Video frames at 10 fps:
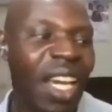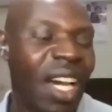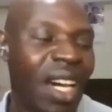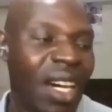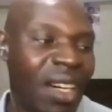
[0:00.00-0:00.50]

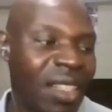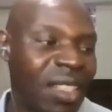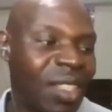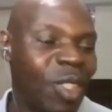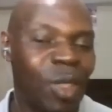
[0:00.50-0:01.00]

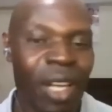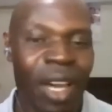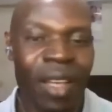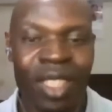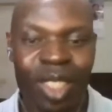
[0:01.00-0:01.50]

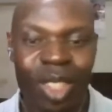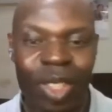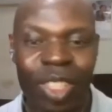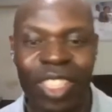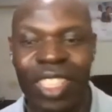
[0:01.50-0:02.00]
A
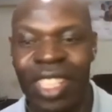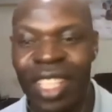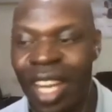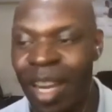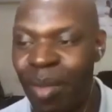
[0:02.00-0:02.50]
decision
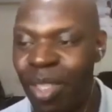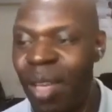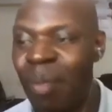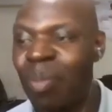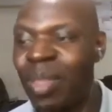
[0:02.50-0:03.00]
comes, they
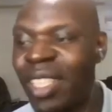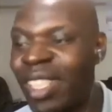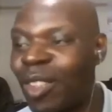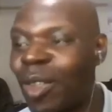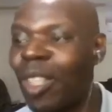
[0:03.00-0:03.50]
appeal,
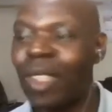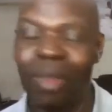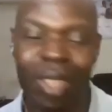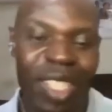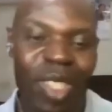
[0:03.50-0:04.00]
you want to give
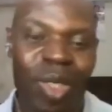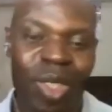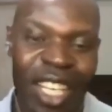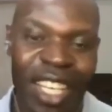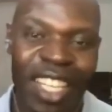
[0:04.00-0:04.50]
a decision
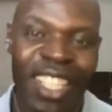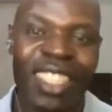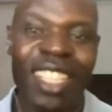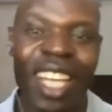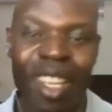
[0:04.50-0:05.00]

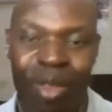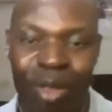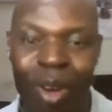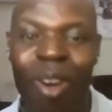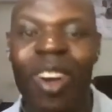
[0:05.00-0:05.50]
against and
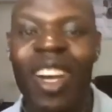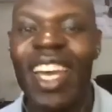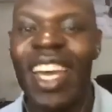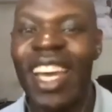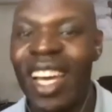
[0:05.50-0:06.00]
for,
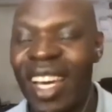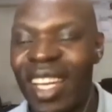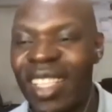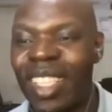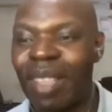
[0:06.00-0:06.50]

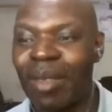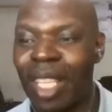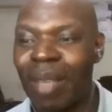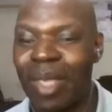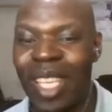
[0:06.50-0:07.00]
and
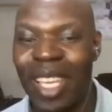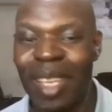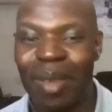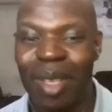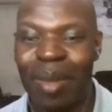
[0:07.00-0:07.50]
sometimes
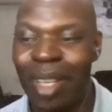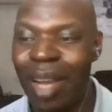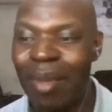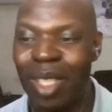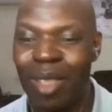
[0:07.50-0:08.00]
it
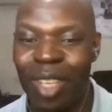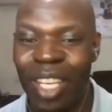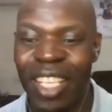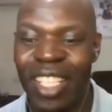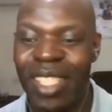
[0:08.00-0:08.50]
becomes
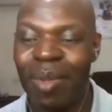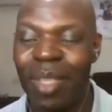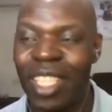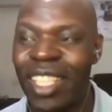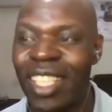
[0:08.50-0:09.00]
difficult, and
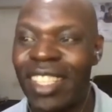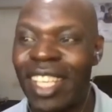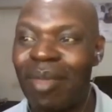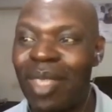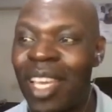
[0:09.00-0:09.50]
especially at
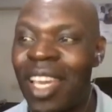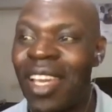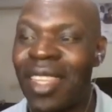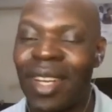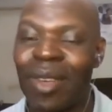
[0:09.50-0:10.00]
times
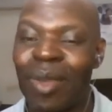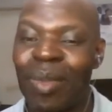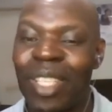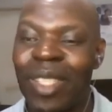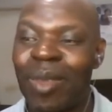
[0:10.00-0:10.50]
there could
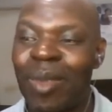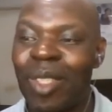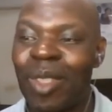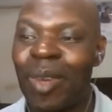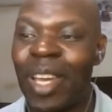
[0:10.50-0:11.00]
be a
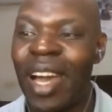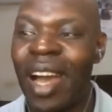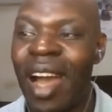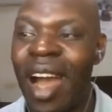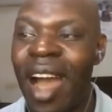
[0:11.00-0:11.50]
situation where
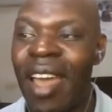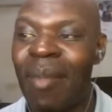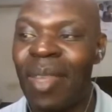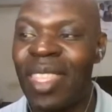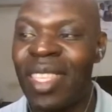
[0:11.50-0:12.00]
I
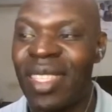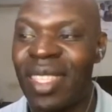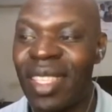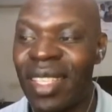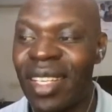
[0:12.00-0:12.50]
am in this
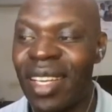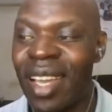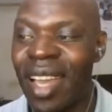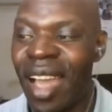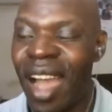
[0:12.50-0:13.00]
league,
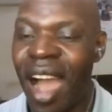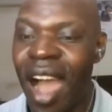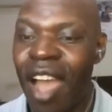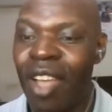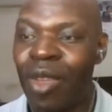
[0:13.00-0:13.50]

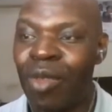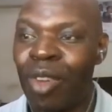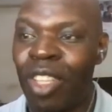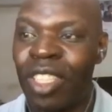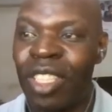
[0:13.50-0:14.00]
you've
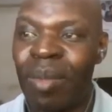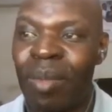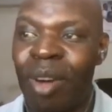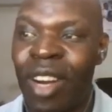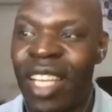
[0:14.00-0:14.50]
got
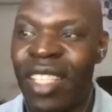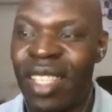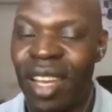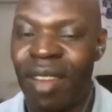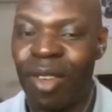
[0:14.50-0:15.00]
more runs
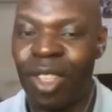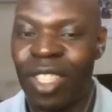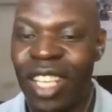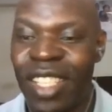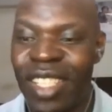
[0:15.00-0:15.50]
than I've got
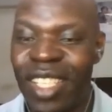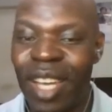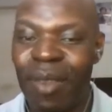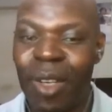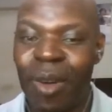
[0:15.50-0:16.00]
runs,
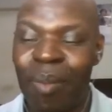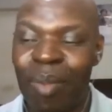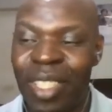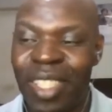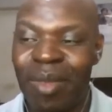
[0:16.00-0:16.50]
and we are
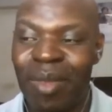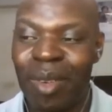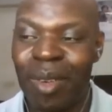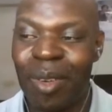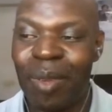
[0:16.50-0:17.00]
competing
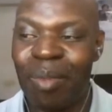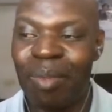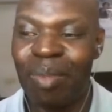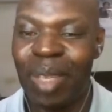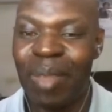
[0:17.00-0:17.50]
for
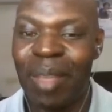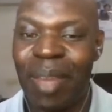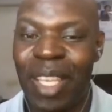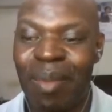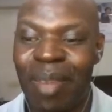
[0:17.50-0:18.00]
maybe the
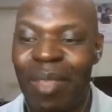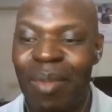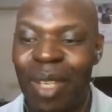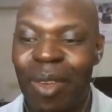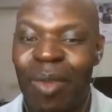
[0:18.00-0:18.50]
best
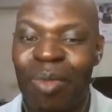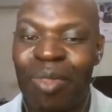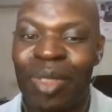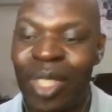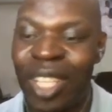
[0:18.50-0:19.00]
batsman of
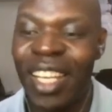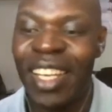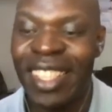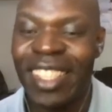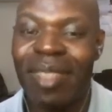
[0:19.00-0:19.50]
future
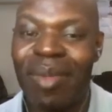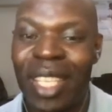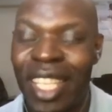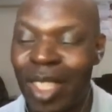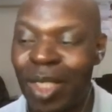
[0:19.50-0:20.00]
Kenya team
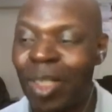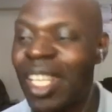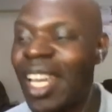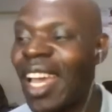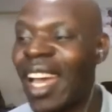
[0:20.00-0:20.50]
selection,
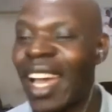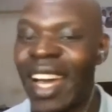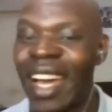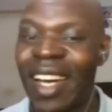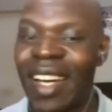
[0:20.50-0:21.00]

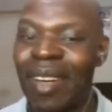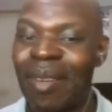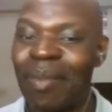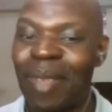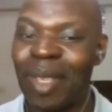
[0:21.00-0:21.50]

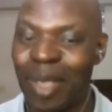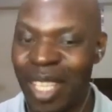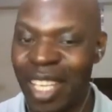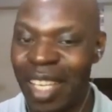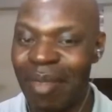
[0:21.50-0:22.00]
because
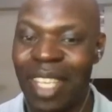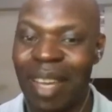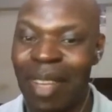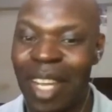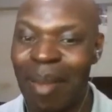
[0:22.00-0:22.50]
there are games
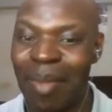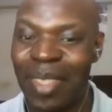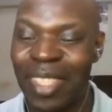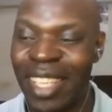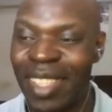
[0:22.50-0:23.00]
coming up
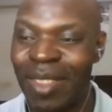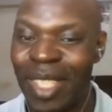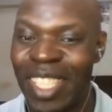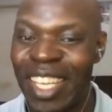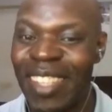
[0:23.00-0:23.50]

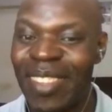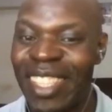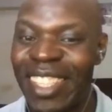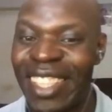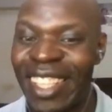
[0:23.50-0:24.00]
towards the end of the
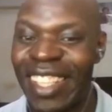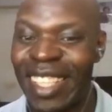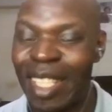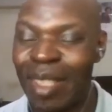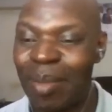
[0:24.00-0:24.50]
year
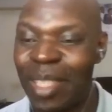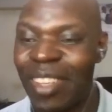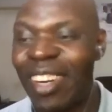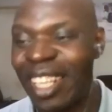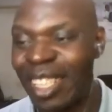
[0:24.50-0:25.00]
that being
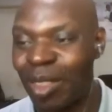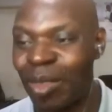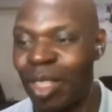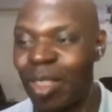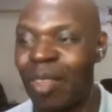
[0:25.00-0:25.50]
organized,
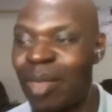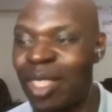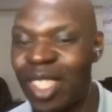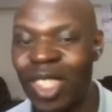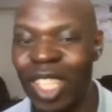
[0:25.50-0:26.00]
even though they've been
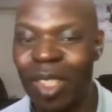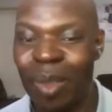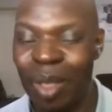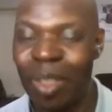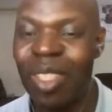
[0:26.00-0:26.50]
rescheduled,
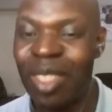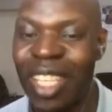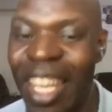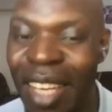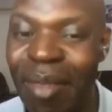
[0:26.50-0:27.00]
but
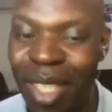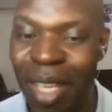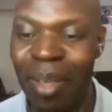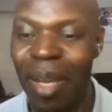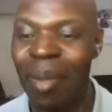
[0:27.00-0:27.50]
there are games
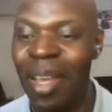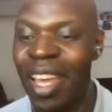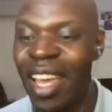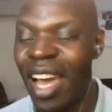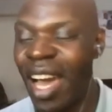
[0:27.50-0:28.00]
coming up,
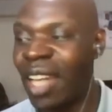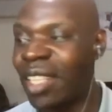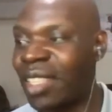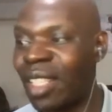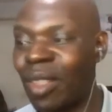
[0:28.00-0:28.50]

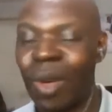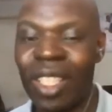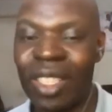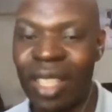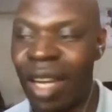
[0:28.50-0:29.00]
and
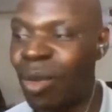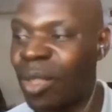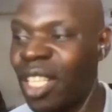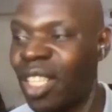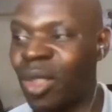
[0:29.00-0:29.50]
I could
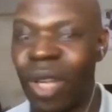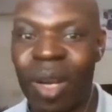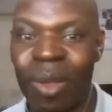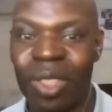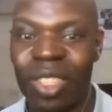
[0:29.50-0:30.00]
get you
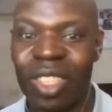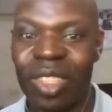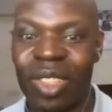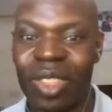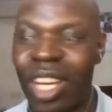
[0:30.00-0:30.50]
out.
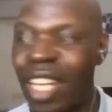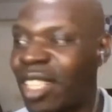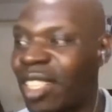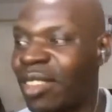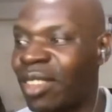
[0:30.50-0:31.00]
So
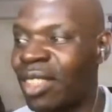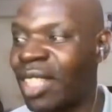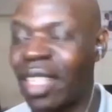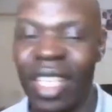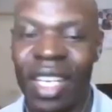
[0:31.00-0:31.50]

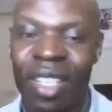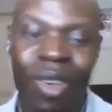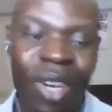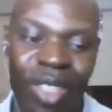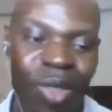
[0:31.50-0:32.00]
then I
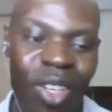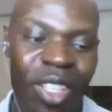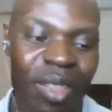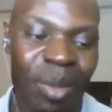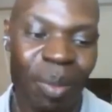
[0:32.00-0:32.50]
go and
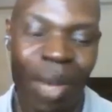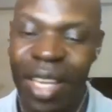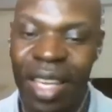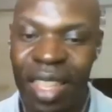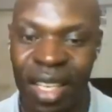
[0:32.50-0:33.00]
score
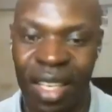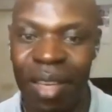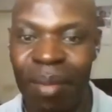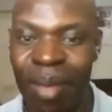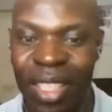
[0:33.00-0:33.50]
my other
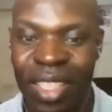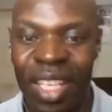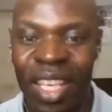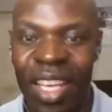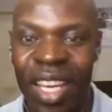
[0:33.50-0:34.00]
game
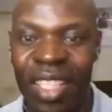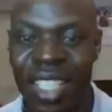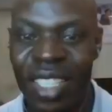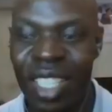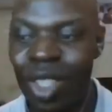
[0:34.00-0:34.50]
and
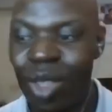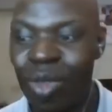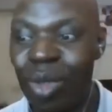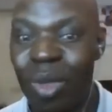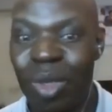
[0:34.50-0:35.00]
get ahead of
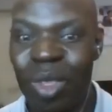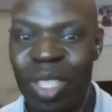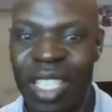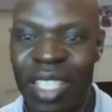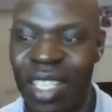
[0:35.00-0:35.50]
you, so
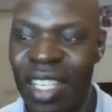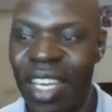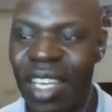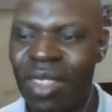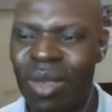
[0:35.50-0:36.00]
that
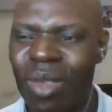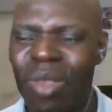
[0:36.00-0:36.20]
so